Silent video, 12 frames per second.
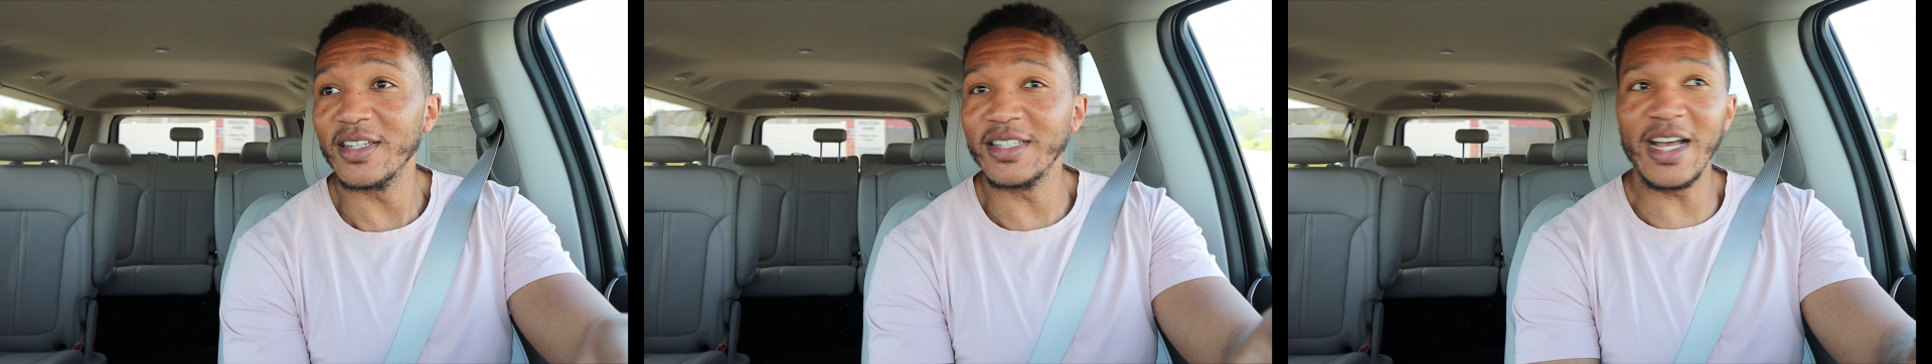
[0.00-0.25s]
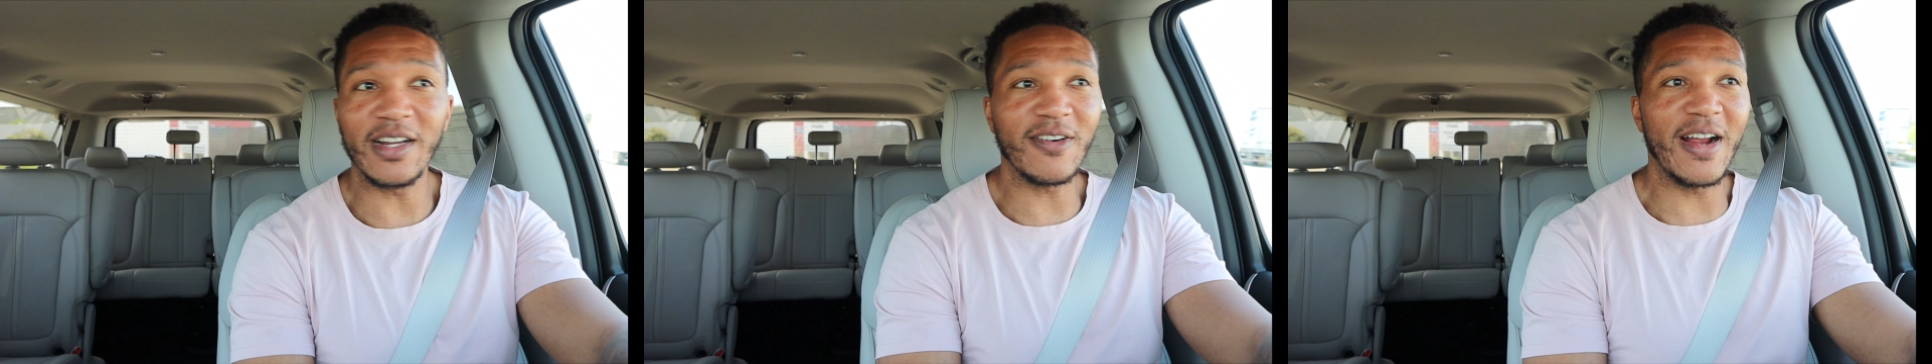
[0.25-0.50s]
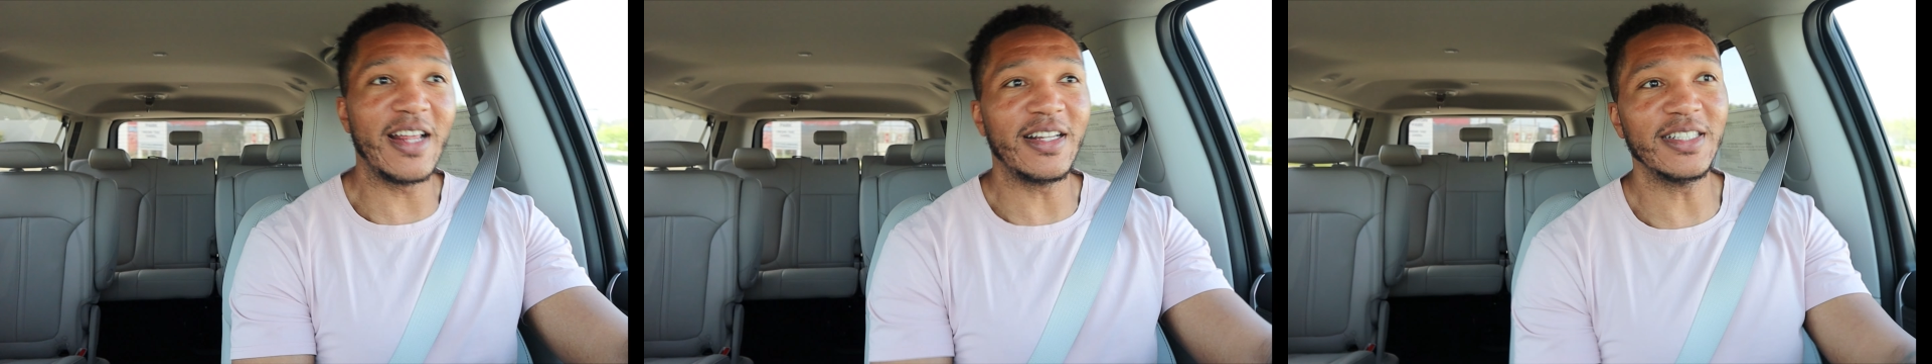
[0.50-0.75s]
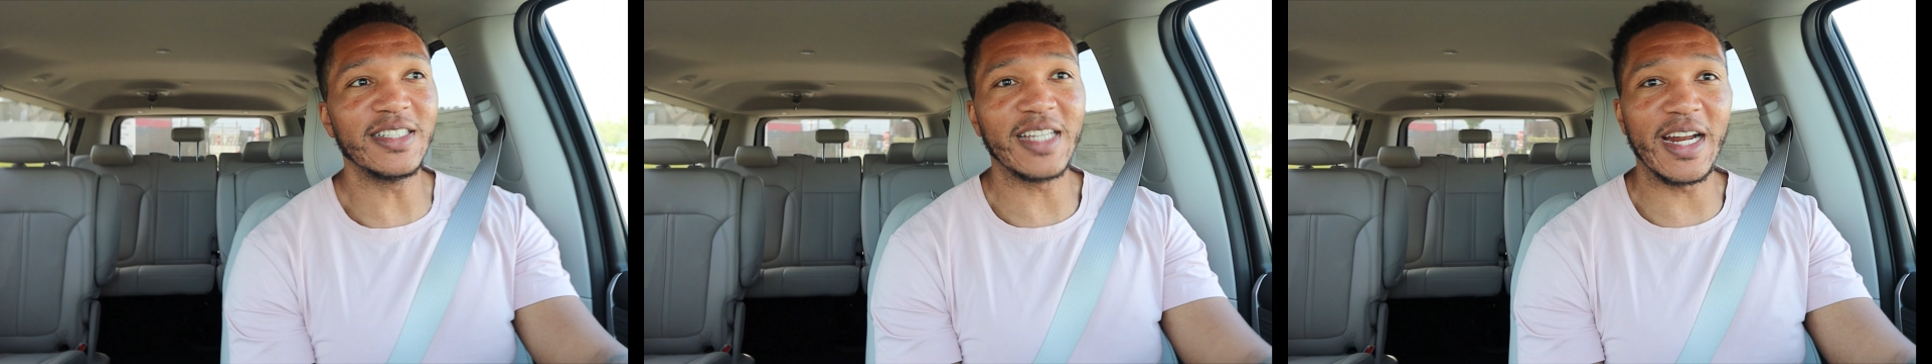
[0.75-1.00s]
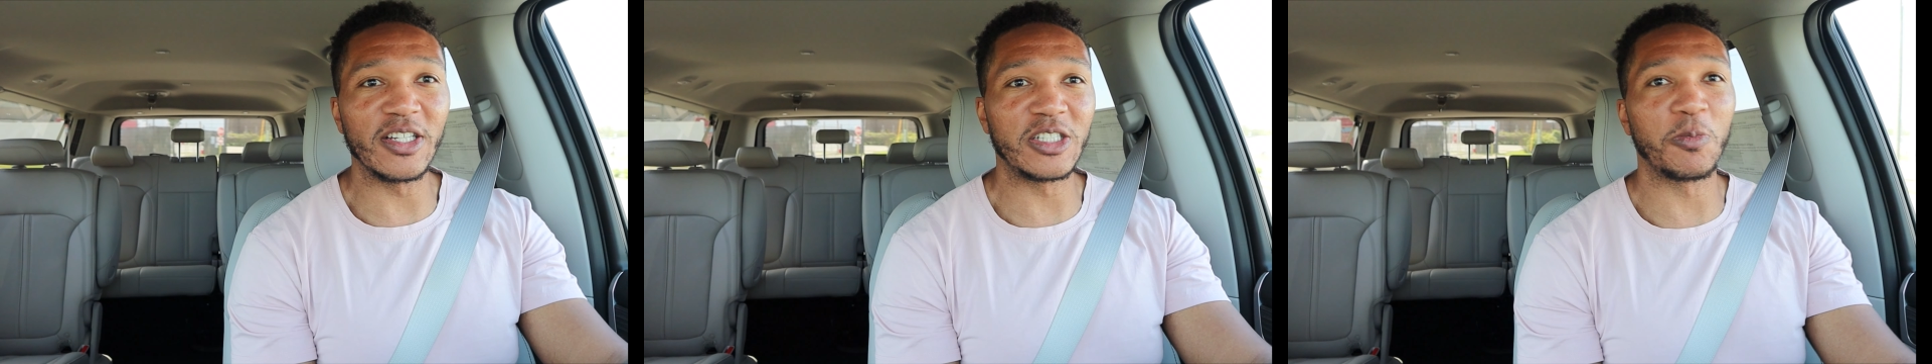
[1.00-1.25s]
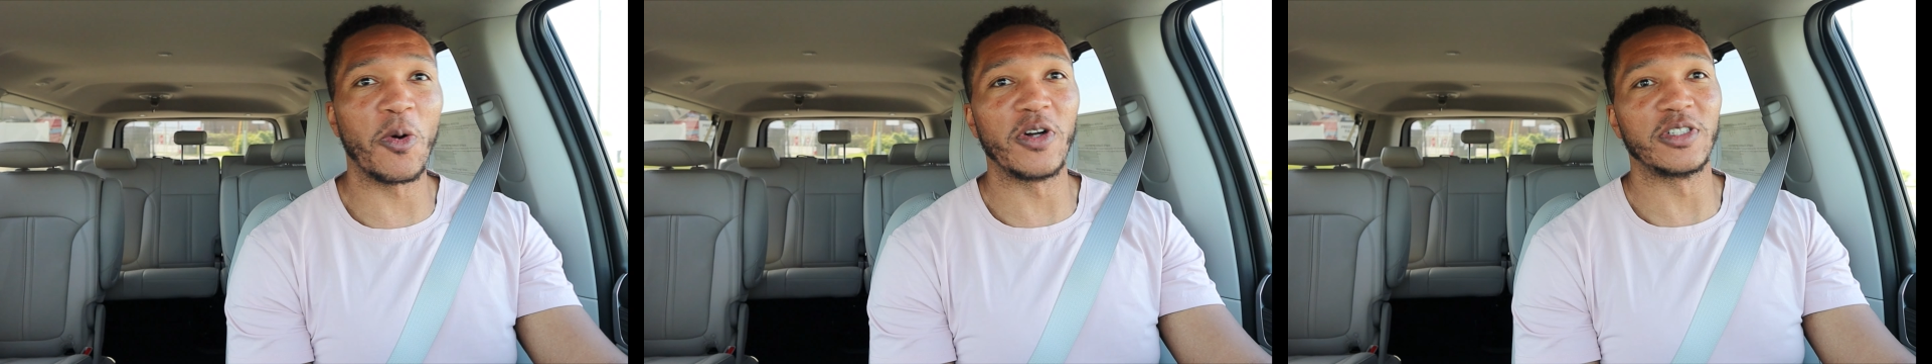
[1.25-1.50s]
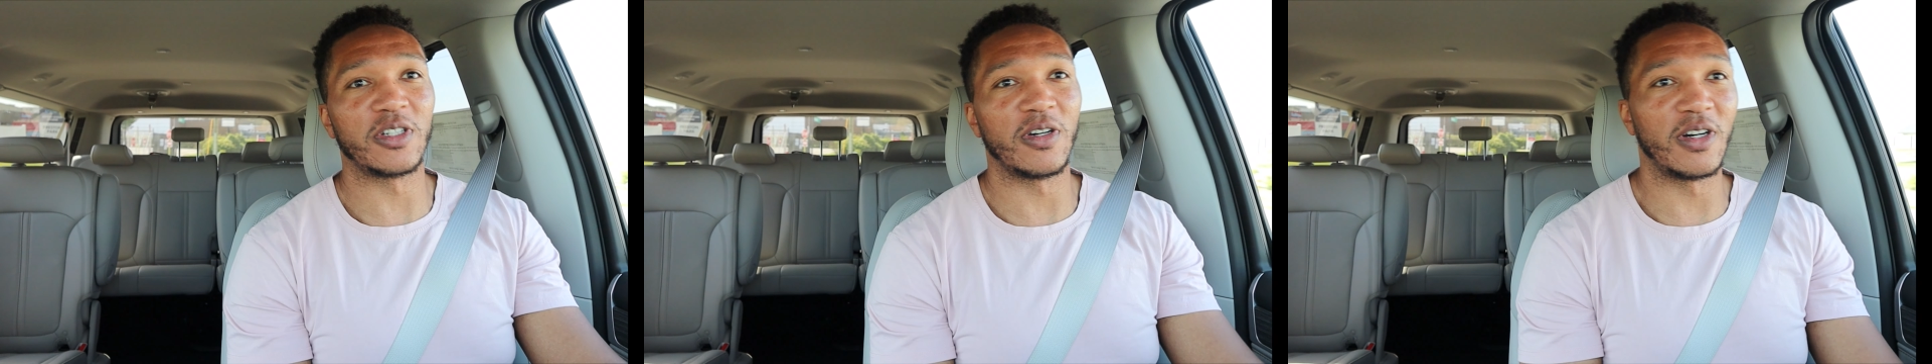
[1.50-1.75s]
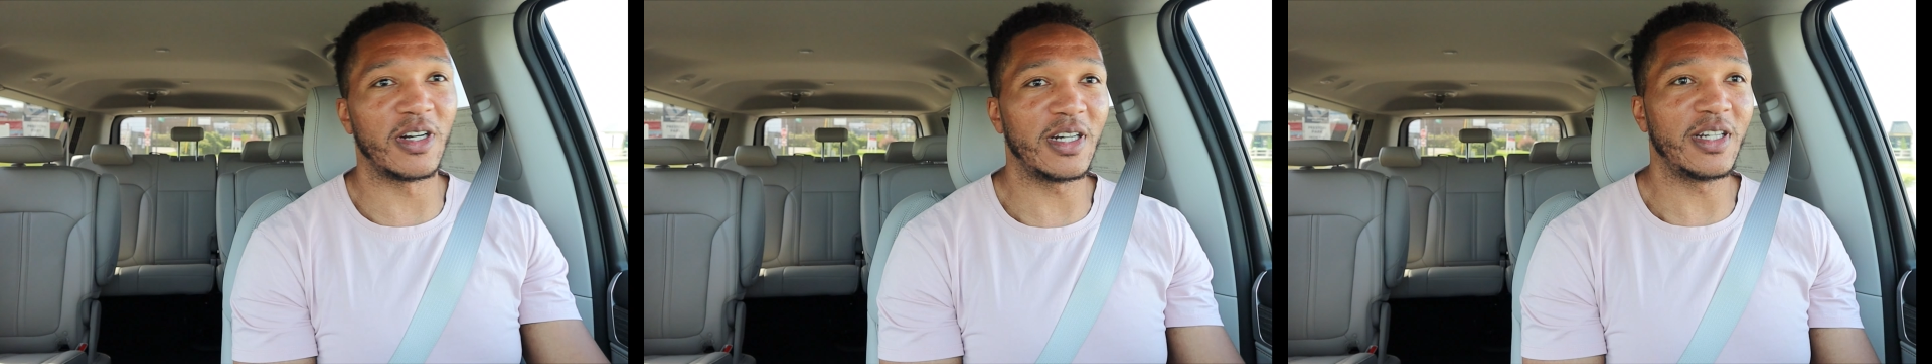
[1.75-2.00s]
Now, granted, this ain't a sports
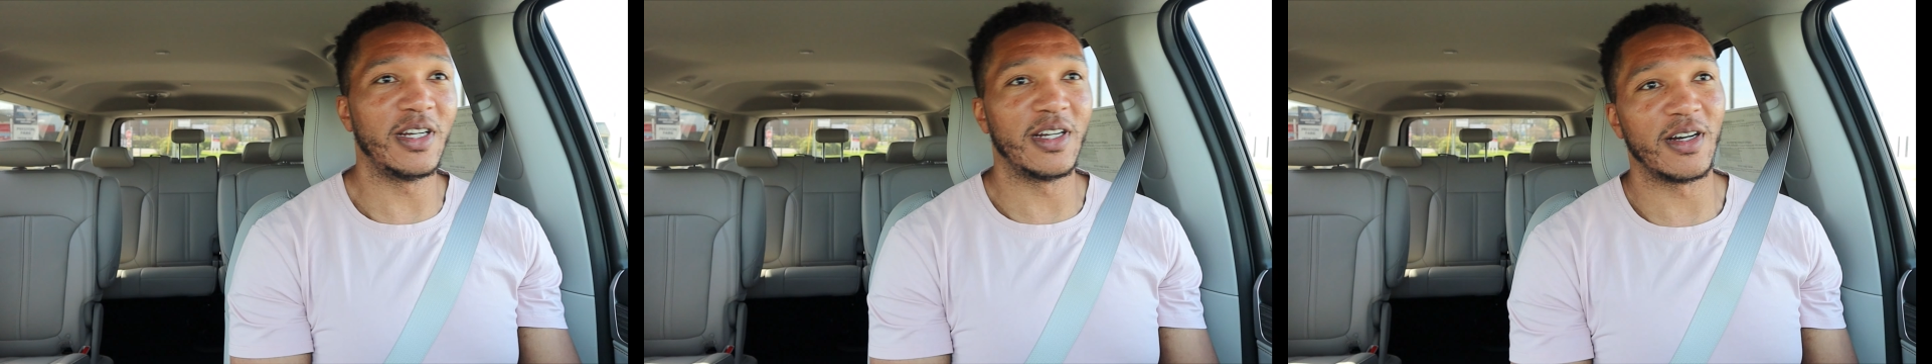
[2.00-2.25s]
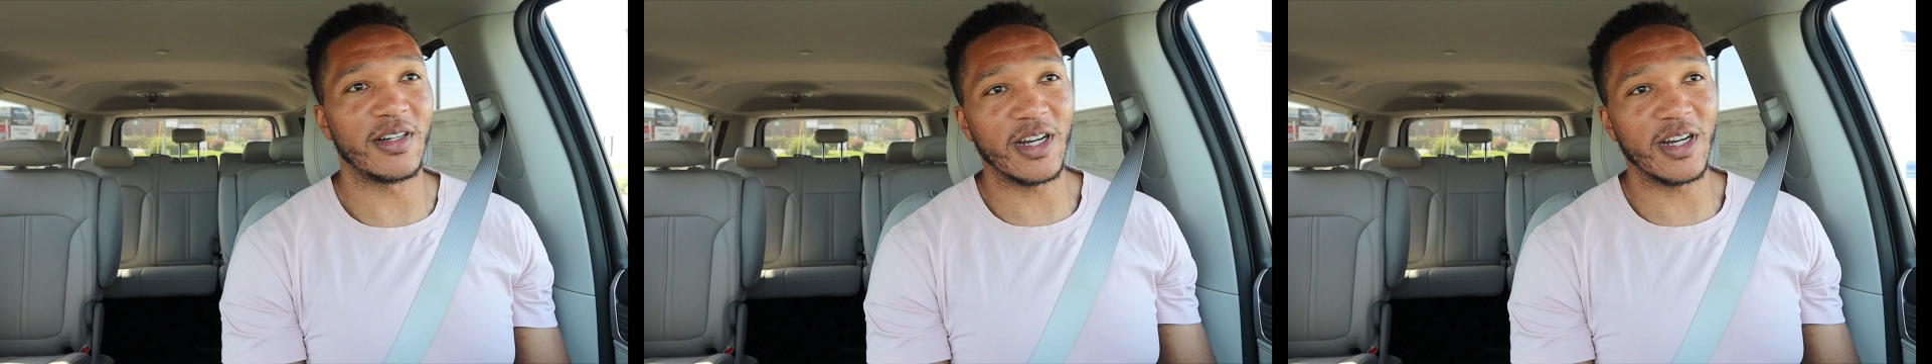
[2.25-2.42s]
car, you know,